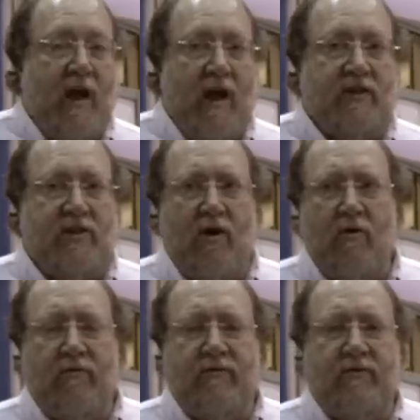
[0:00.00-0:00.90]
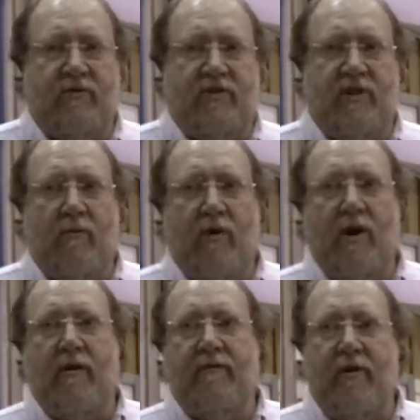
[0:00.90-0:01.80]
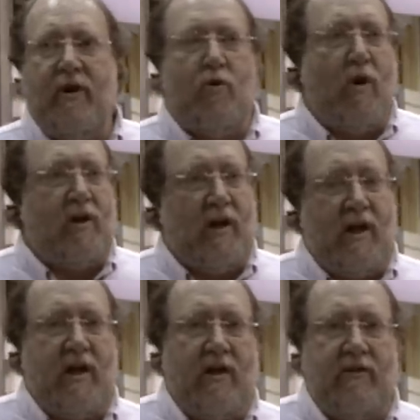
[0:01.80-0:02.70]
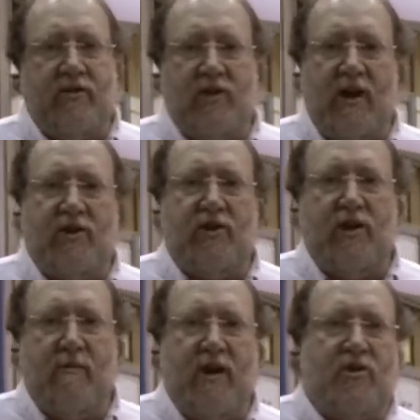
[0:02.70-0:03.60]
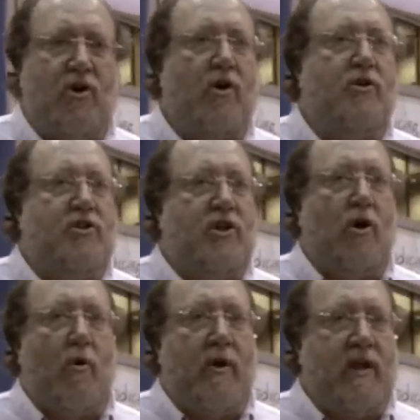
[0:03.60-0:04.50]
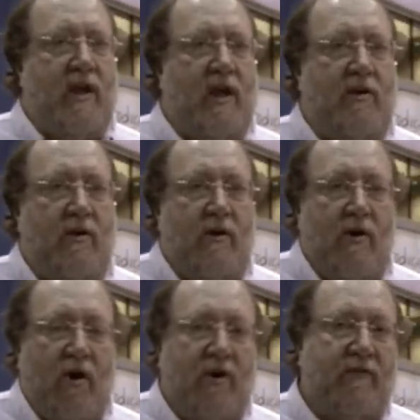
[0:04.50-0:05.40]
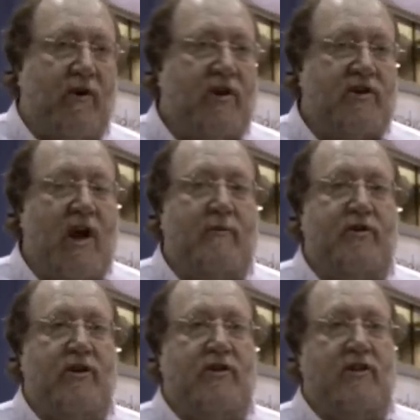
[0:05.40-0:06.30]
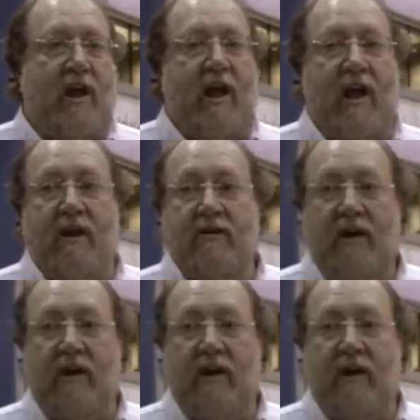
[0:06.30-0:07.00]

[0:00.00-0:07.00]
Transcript: And so Zimbra very quickly, the selection committee started zeroing in on the various options, and